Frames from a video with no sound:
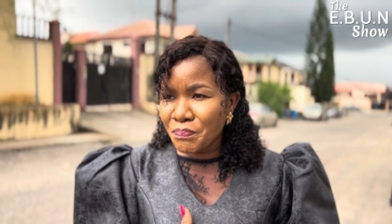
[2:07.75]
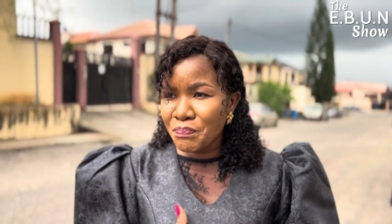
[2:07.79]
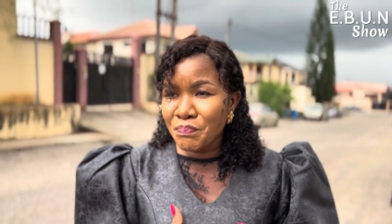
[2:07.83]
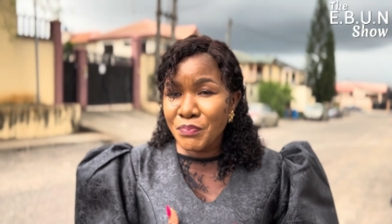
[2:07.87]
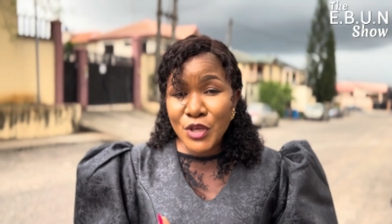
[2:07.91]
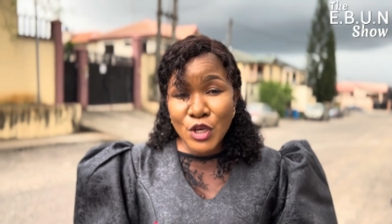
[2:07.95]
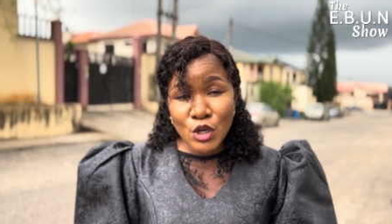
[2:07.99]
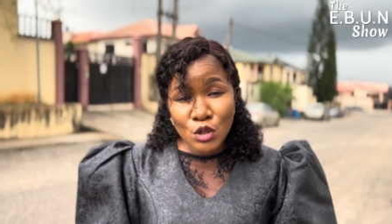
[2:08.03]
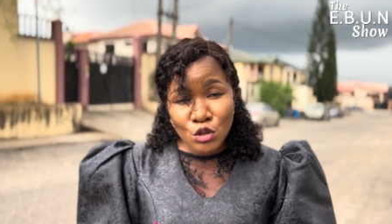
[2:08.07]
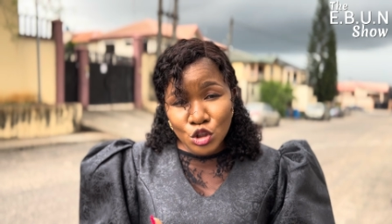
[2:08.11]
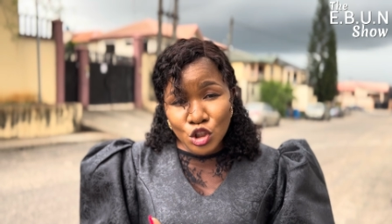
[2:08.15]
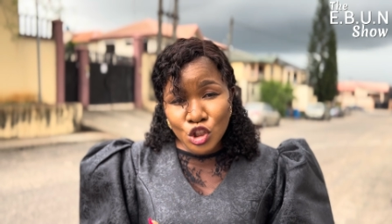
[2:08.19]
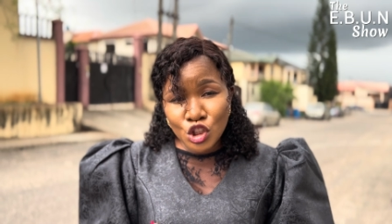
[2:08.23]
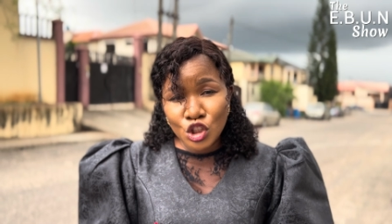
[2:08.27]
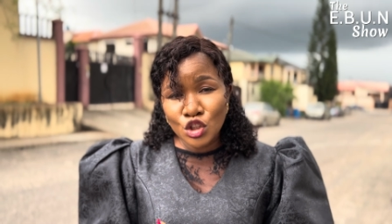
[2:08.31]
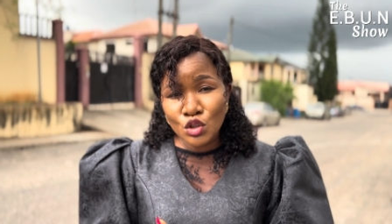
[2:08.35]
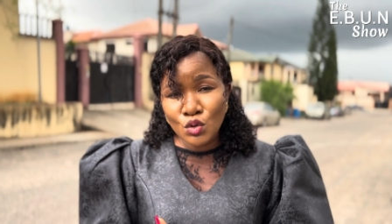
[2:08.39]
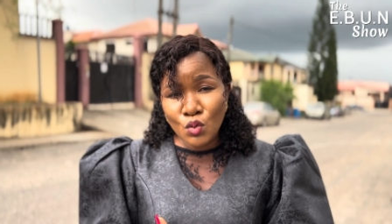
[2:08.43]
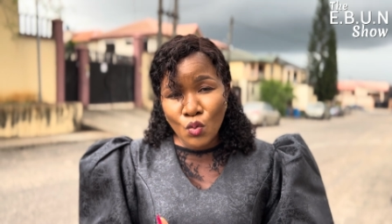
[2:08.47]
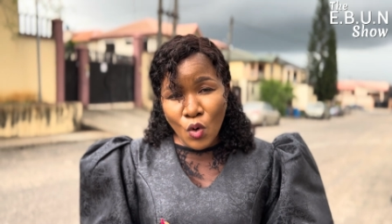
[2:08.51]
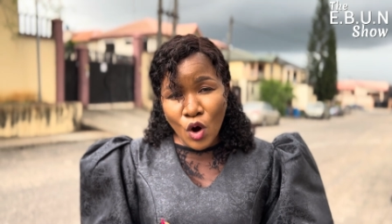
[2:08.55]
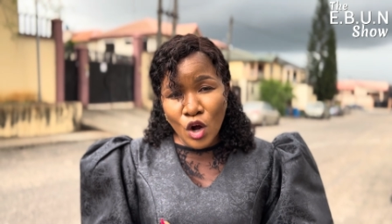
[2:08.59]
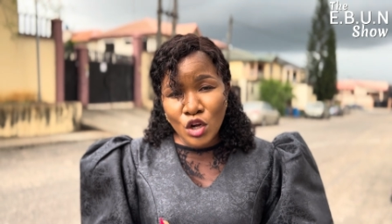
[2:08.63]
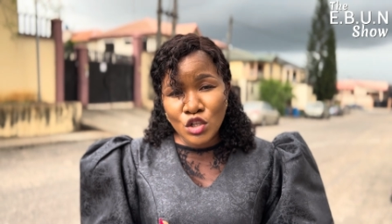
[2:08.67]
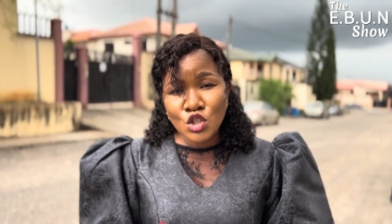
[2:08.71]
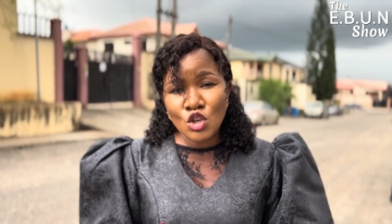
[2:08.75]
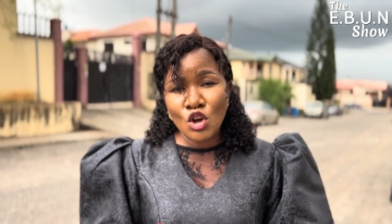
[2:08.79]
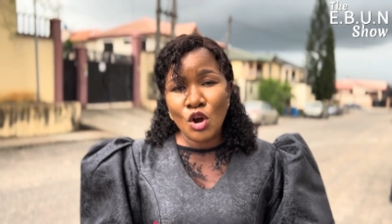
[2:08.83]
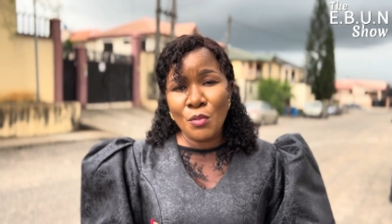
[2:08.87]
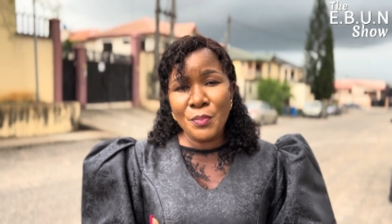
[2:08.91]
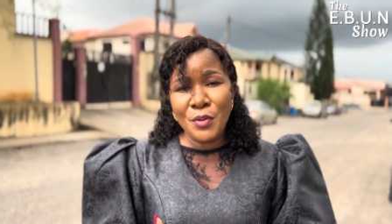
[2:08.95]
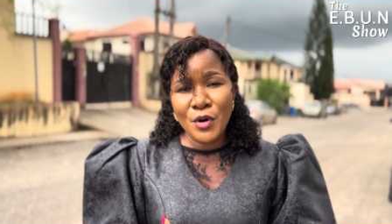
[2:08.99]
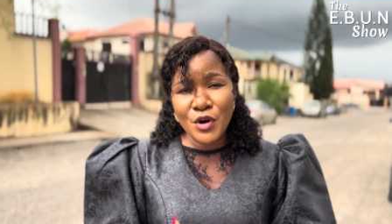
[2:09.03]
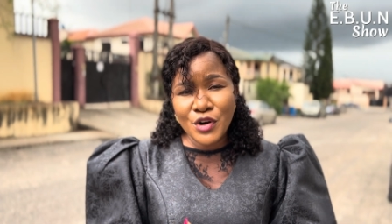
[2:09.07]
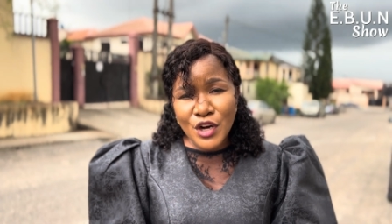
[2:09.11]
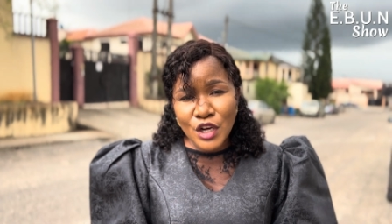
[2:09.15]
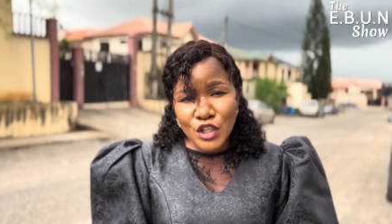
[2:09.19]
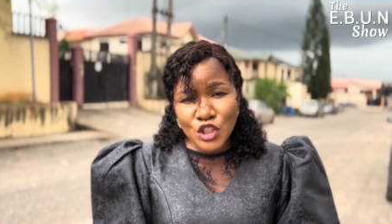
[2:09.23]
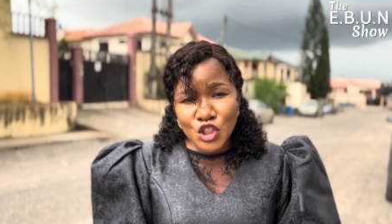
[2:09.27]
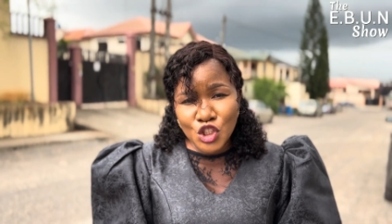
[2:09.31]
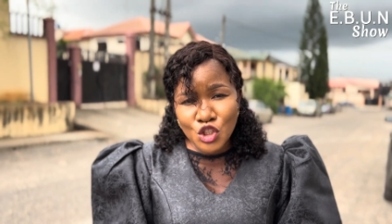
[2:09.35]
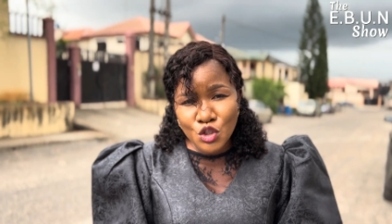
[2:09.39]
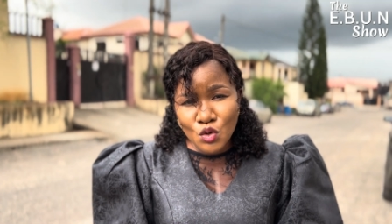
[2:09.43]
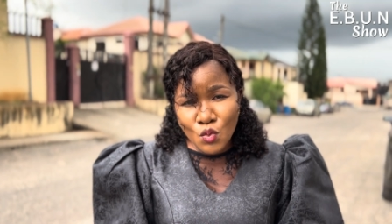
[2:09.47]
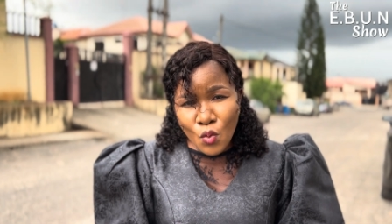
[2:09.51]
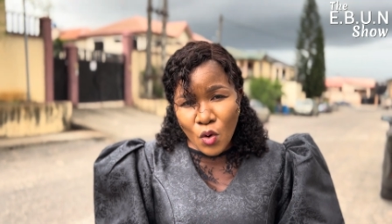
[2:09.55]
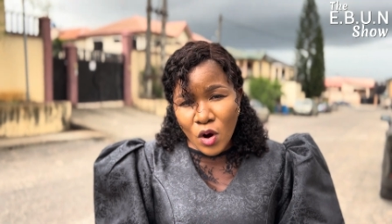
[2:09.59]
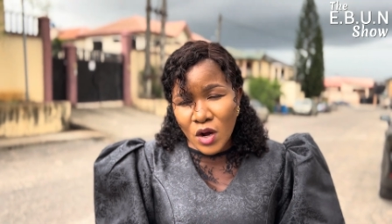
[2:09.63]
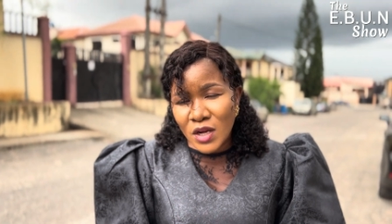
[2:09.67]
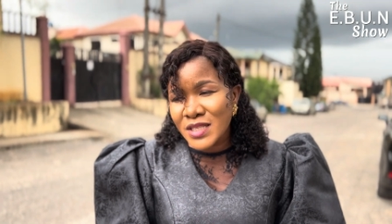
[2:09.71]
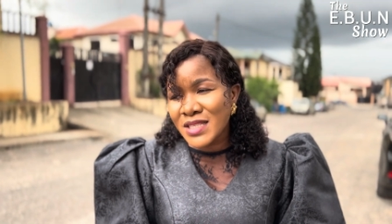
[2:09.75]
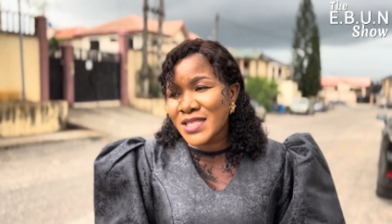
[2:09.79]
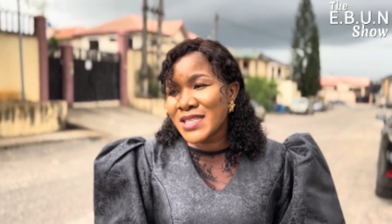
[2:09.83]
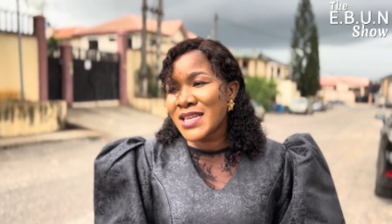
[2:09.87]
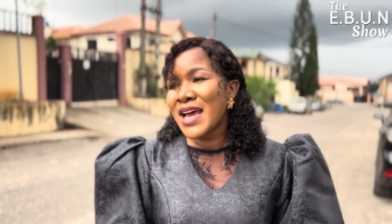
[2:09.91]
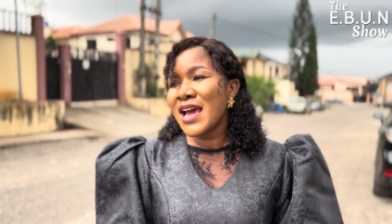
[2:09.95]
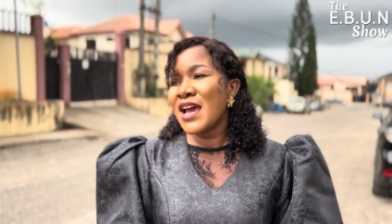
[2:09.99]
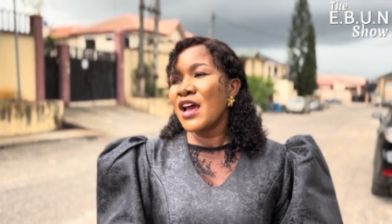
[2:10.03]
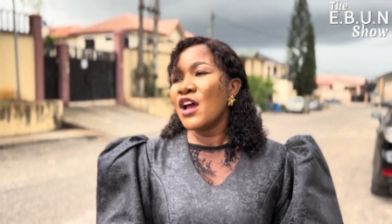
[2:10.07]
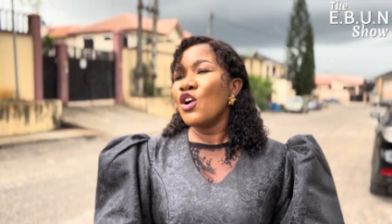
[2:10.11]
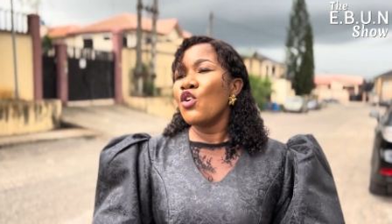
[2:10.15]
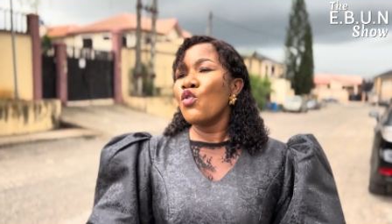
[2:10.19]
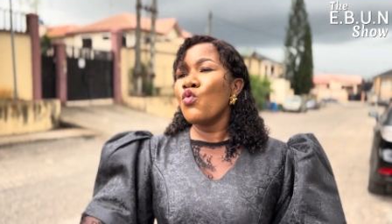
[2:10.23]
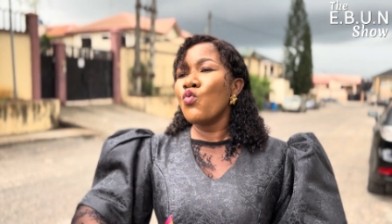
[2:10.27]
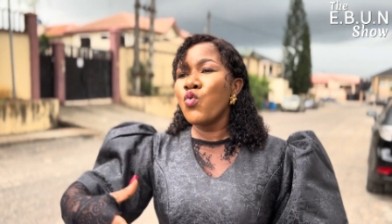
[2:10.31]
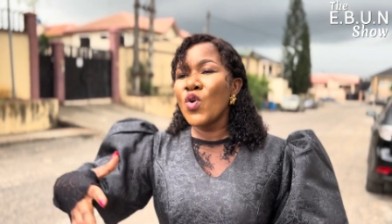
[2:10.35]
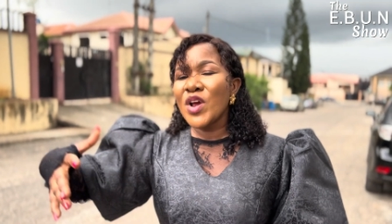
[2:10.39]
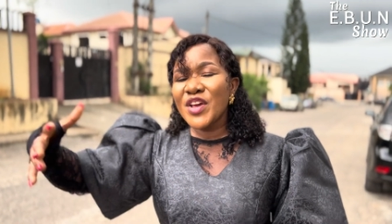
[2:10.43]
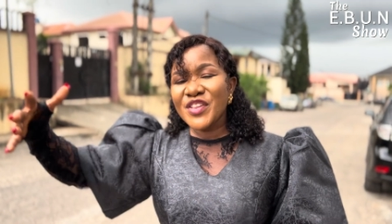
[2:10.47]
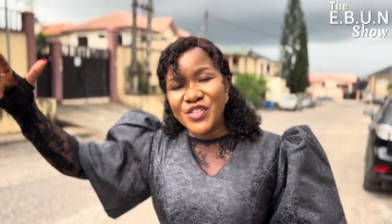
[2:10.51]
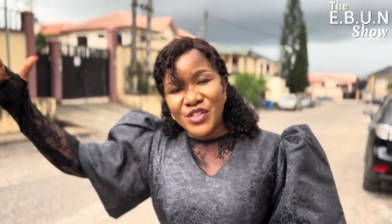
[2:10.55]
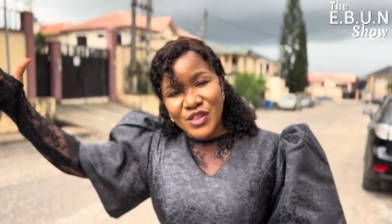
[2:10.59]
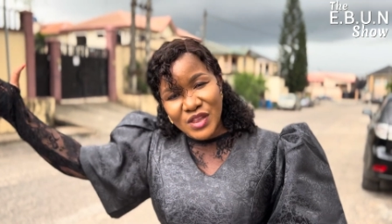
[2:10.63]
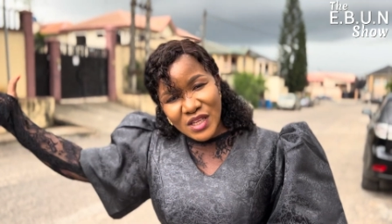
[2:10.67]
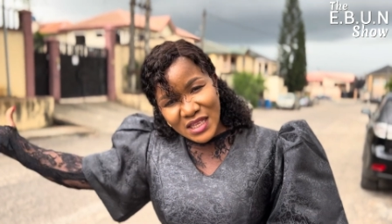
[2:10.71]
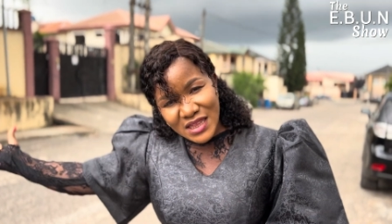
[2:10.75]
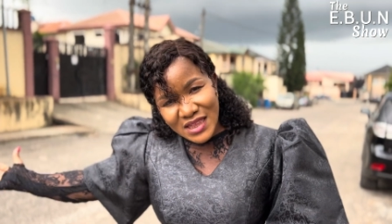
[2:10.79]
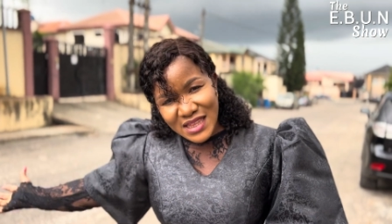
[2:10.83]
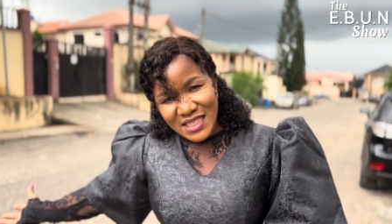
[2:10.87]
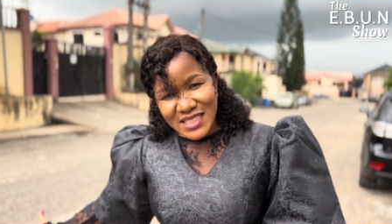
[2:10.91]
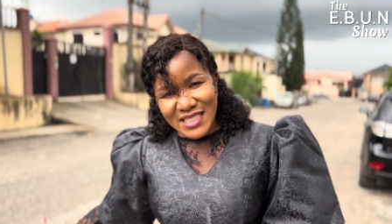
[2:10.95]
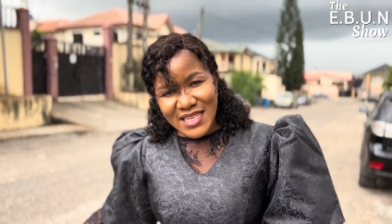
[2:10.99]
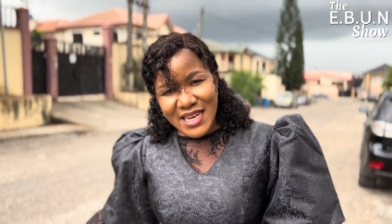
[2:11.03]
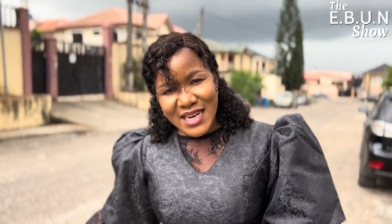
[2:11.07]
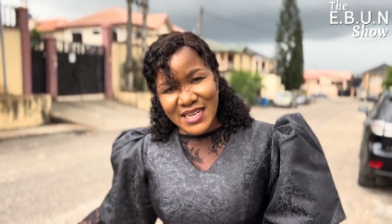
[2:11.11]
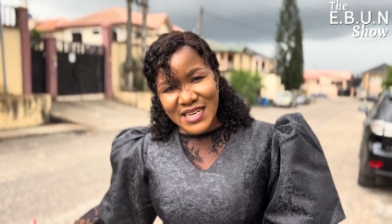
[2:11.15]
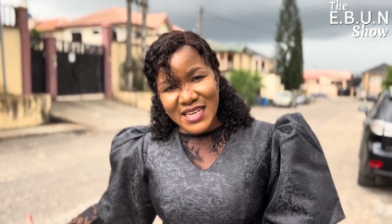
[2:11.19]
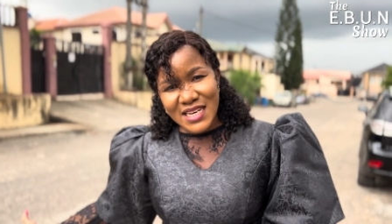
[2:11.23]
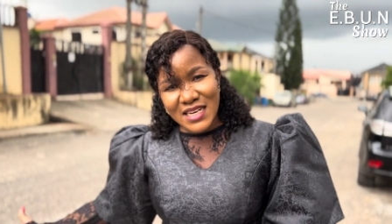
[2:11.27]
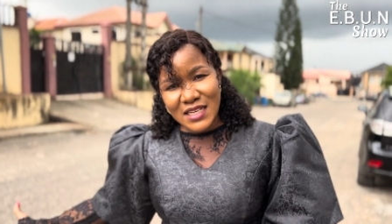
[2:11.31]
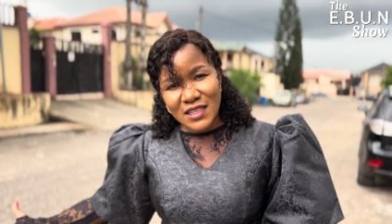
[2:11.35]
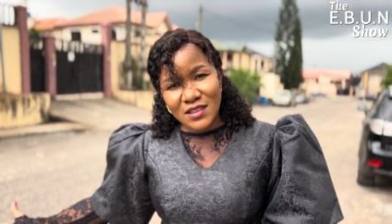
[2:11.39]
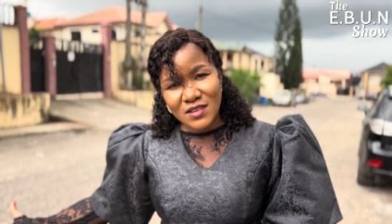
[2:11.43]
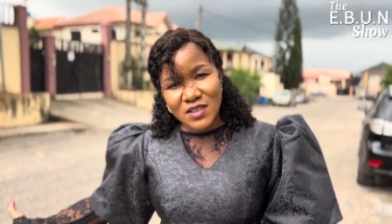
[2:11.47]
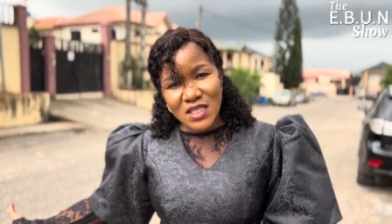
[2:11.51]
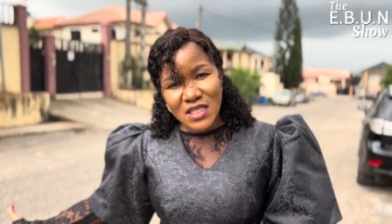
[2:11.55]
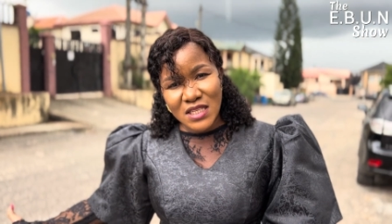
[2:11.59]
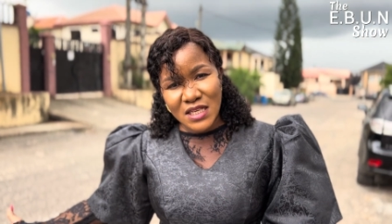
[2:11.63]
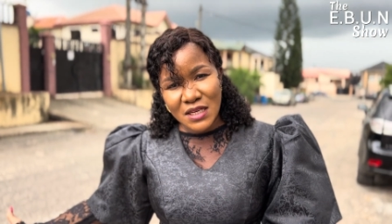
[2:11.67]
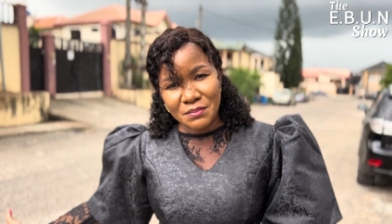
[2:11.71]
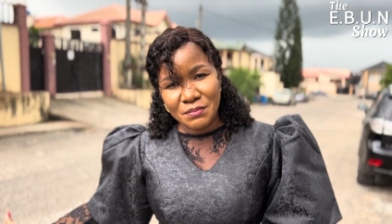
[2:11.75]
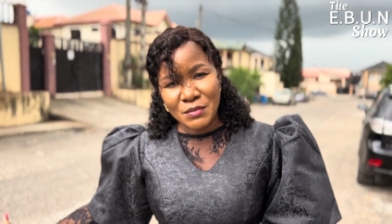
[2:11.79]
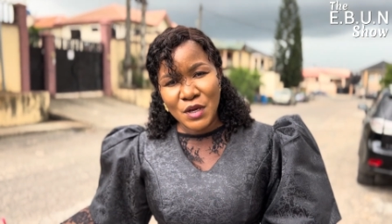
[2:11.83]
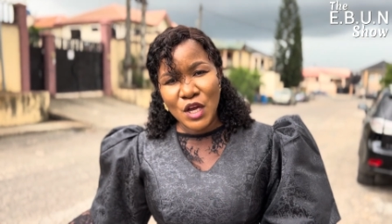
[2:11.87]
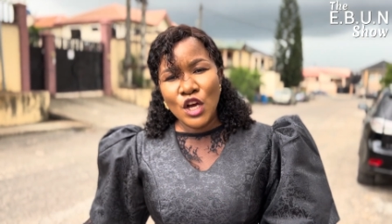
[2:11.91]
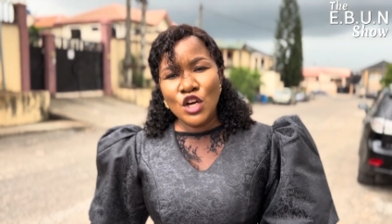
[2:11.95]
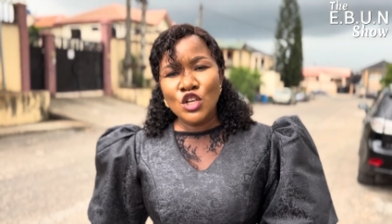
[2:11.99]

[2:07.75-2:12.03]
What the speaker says: build you want or product you want with the technical team.